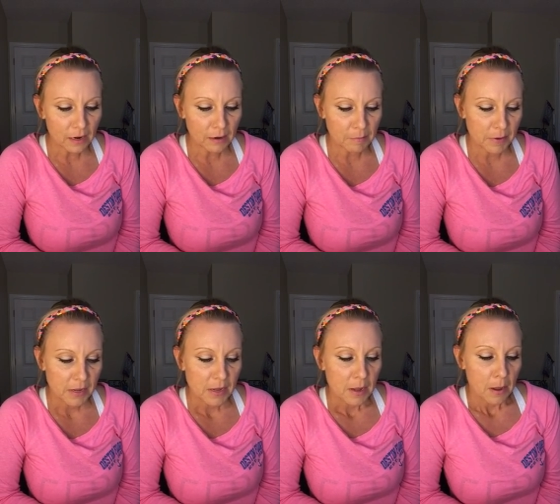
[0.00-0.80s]
Um,
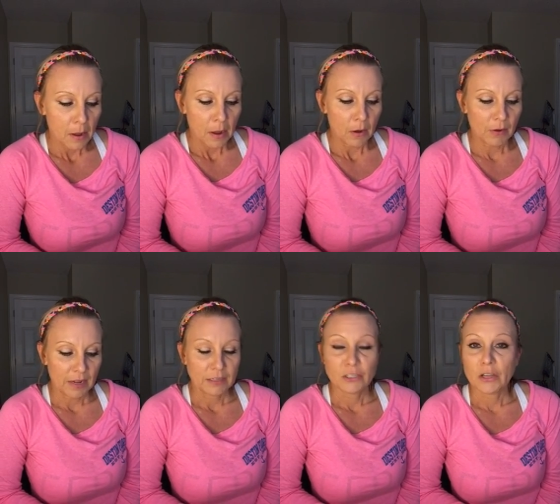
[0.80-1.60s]

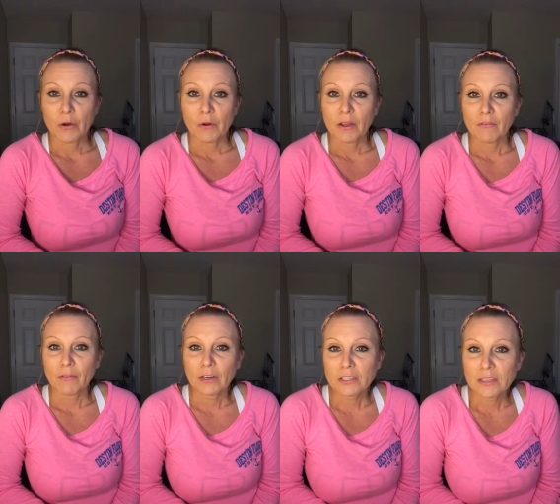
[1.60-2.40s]
Okay, so
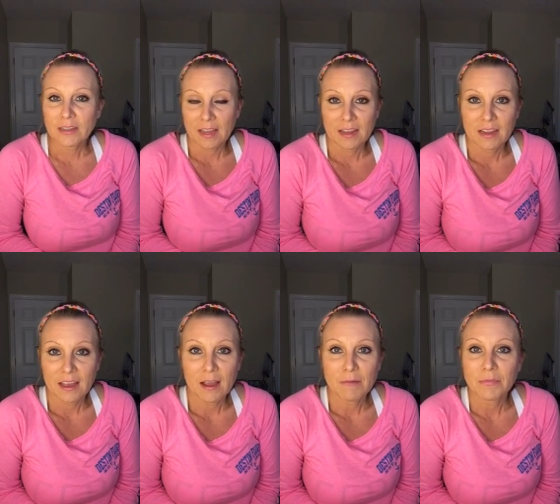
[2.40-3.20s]
first thing,
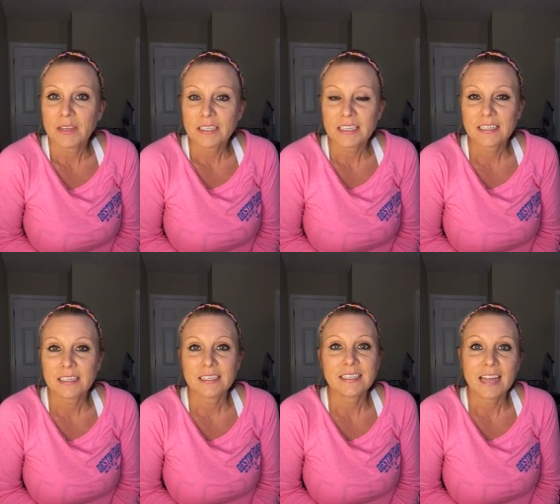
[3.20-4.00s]
um, this
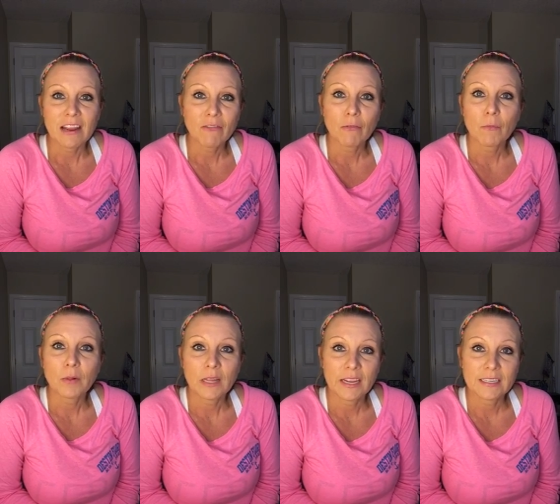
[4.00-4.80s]
is a safe
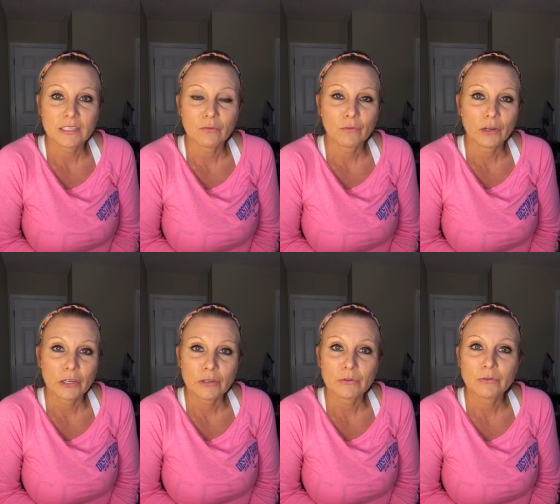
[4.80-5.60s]
place for
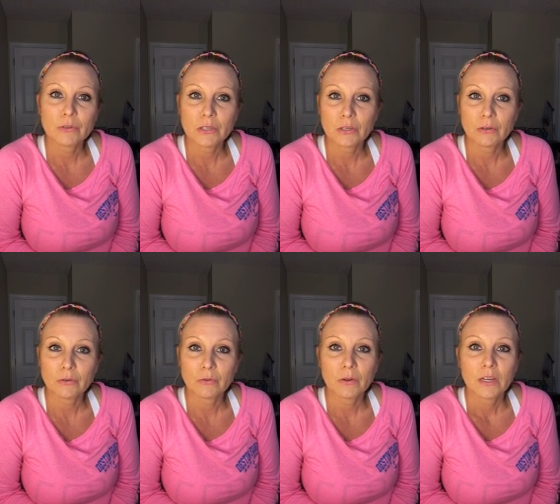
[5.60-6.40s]
you
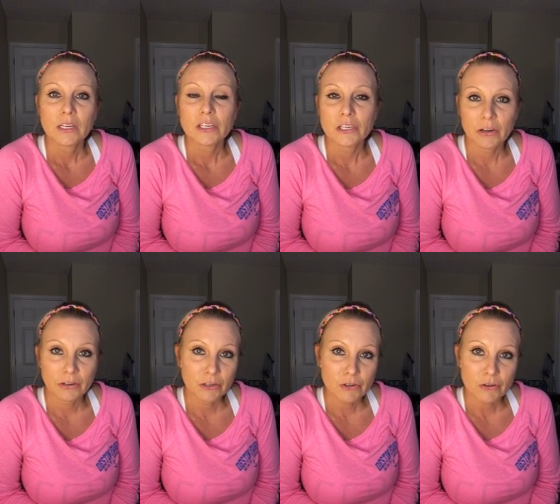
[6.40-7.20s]
to share
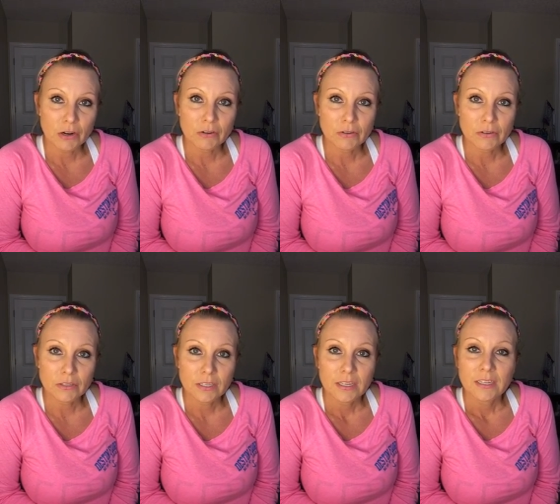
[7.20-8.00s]
your
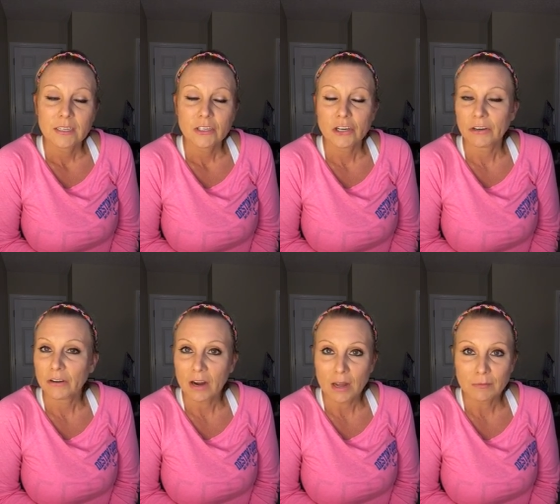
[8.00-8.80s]
struggles, share
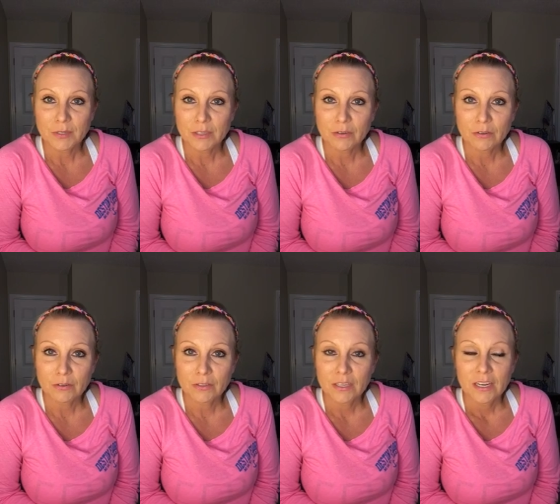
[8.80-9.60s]
your
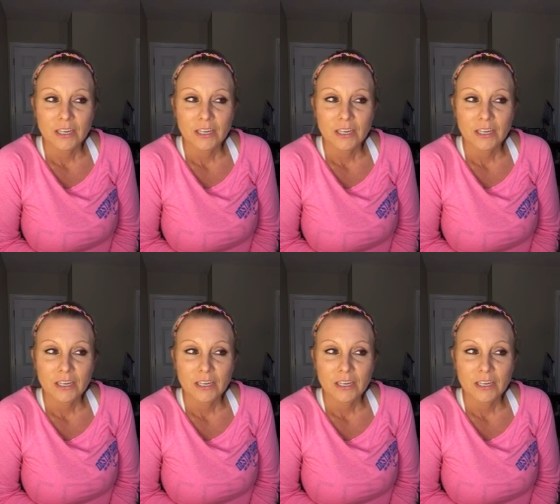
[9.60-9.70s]
obstacles,